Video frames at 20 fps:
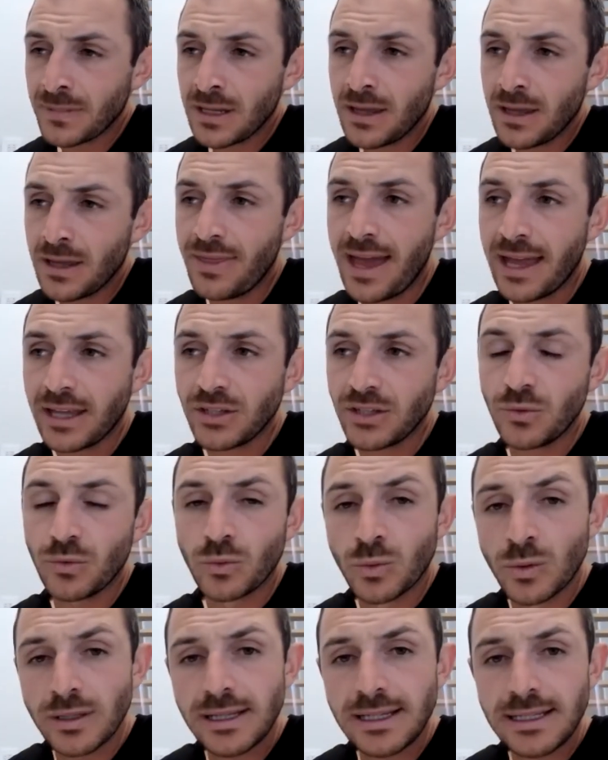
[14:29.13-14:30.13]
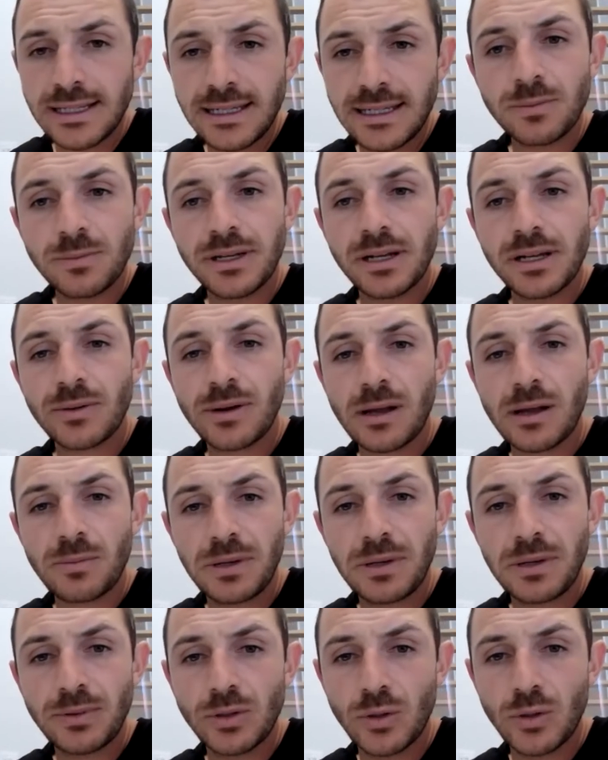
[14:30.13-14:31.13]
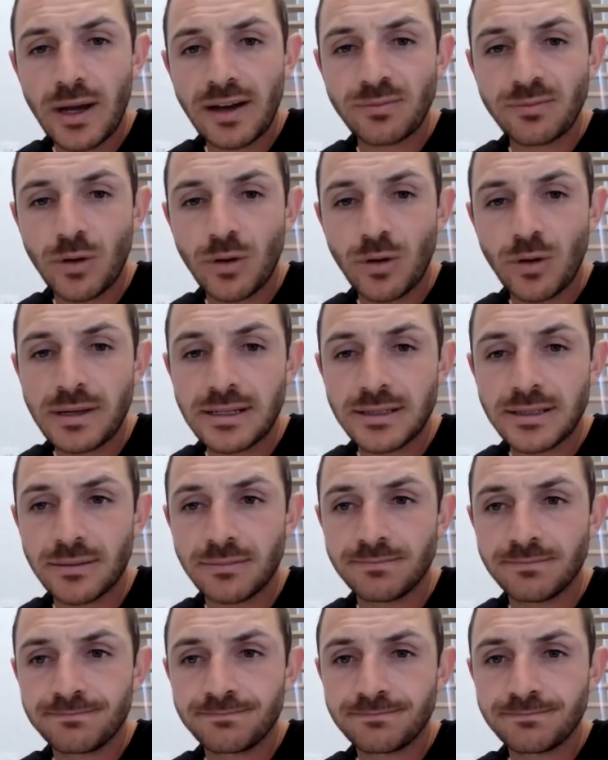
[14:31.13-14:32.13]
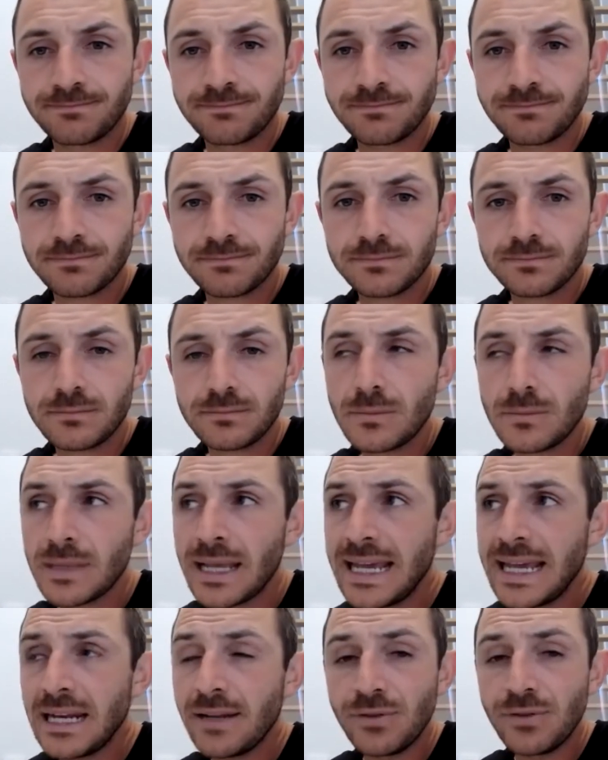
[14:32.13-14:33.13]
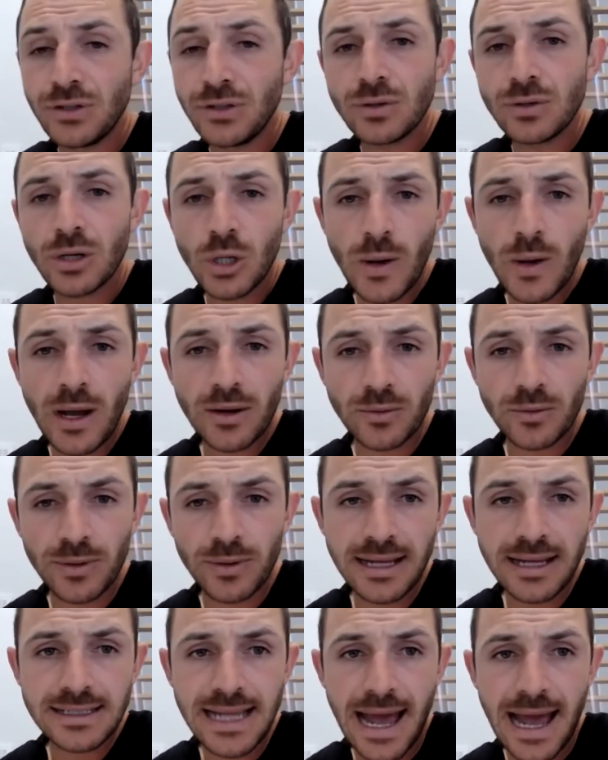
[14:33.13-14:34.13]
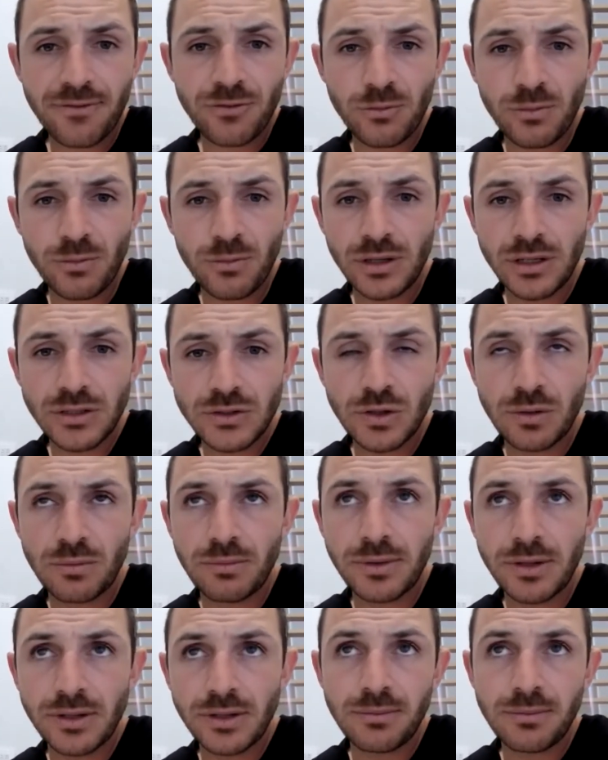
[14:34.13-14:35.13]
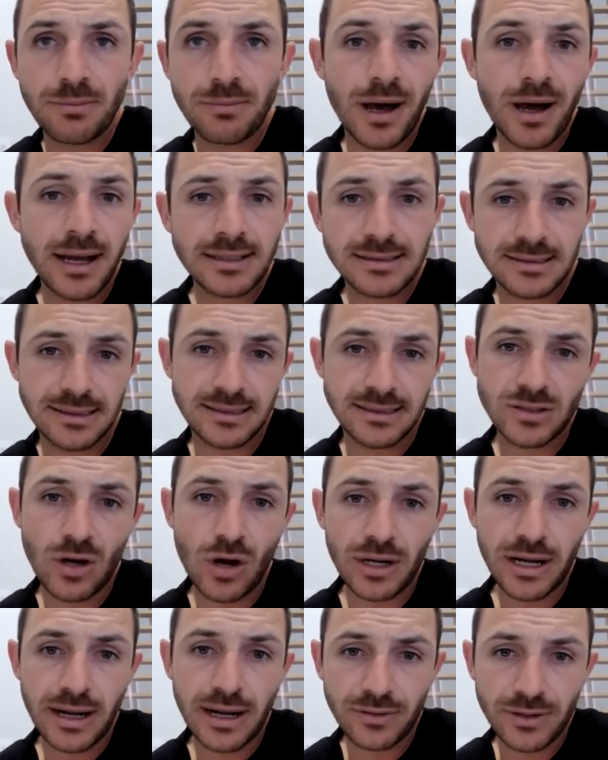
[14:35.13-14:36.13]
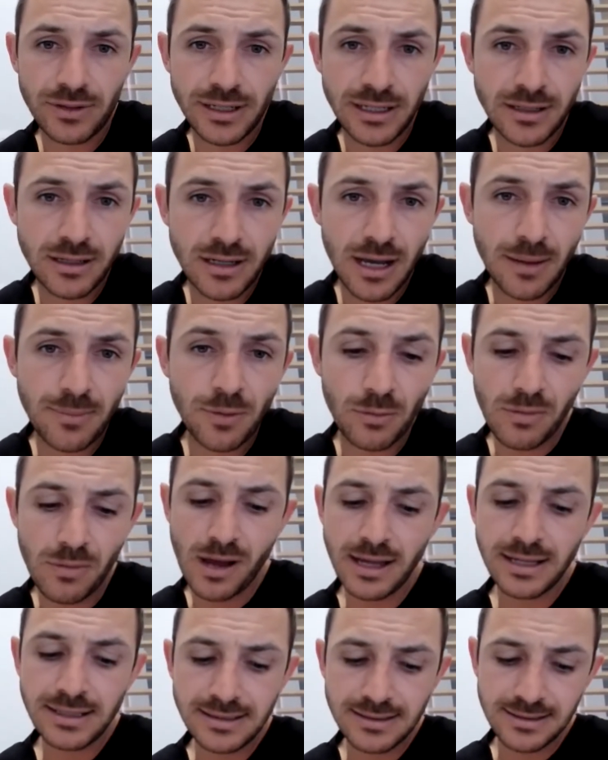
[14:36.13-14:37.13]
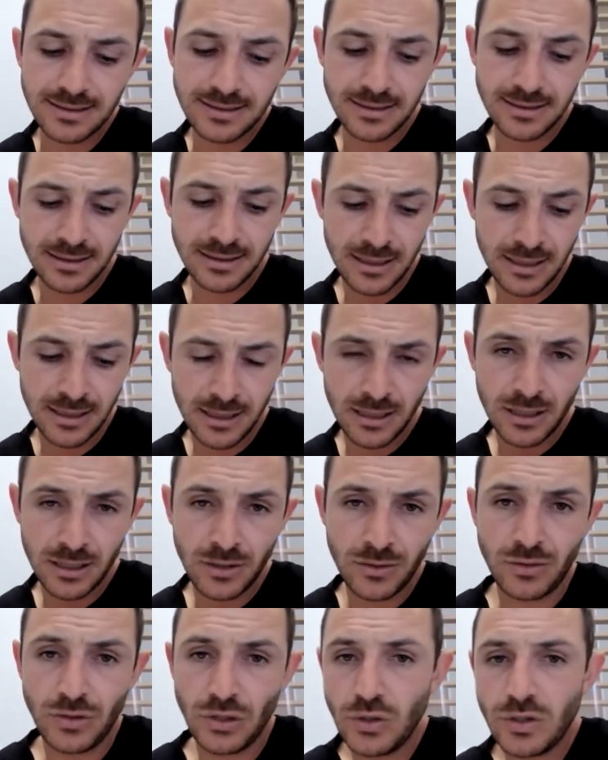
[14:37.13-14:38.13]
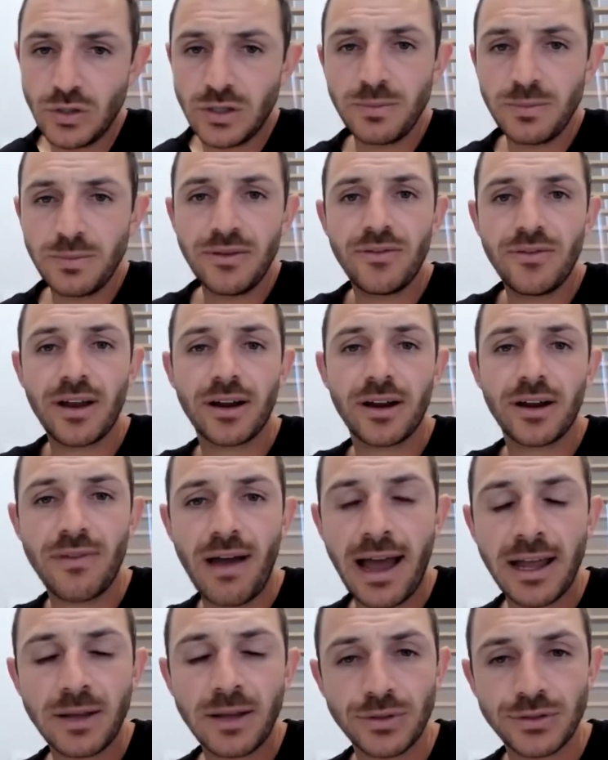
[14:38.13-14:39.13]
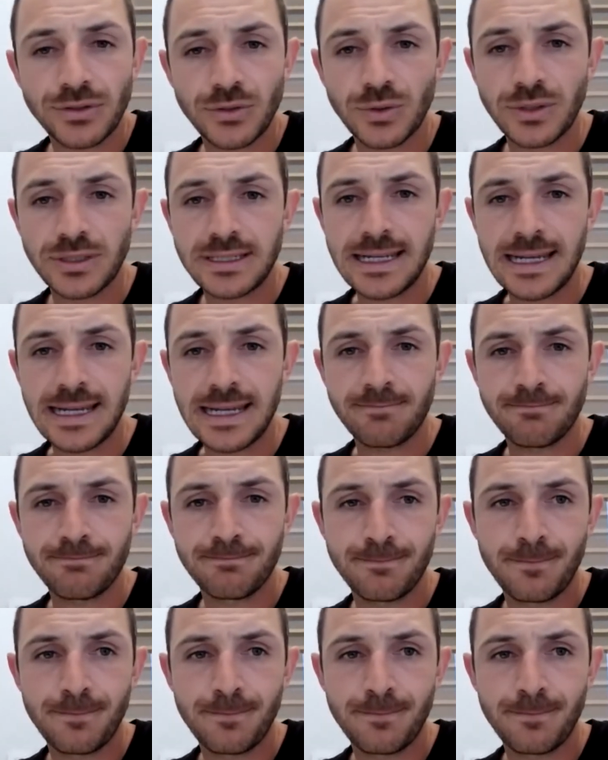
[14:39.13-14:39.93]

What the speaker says: that you really need to be around people who have momentum. And if you can go out and raise $500,000 to $1 million, let's call it every couple months, you could be very valuable to a team.